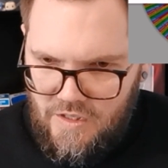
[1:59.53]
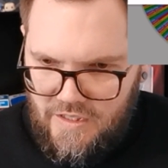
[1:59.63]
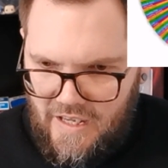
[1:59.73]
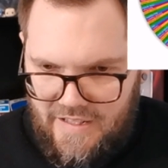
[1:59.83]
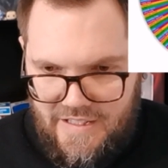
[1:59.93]

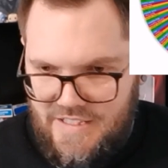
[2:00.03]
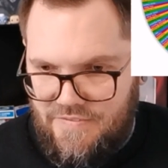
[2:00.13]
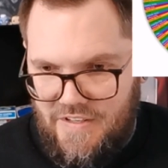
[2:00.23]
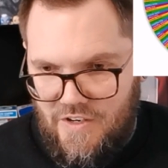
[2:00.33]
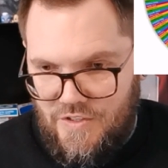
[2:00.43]
Okay, this
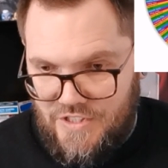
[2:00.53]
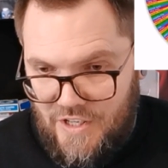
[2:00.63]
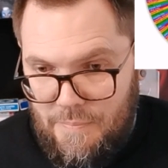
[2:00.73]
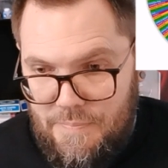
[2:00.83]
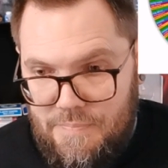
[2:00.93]
video is
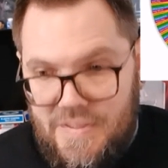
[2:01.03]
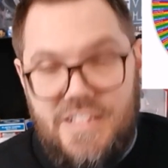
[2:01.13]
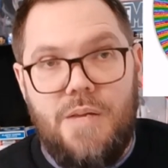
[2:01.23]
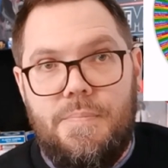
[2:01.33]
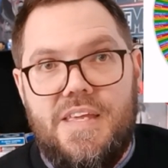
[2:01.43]
gonna
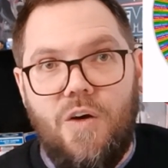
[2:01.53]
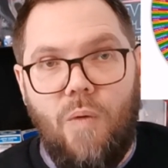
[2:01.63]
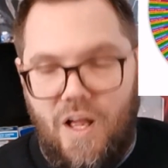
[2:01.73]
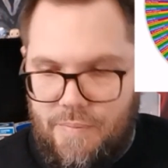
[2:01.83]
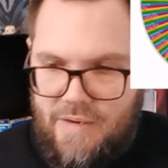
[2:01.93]
be a
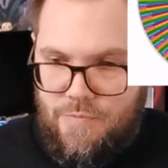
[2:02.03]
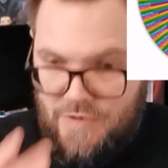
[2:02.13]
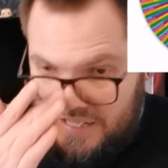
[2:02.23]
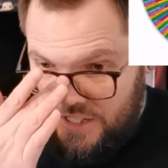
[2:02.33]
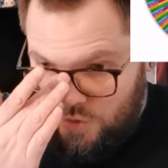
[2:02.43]
while, but I really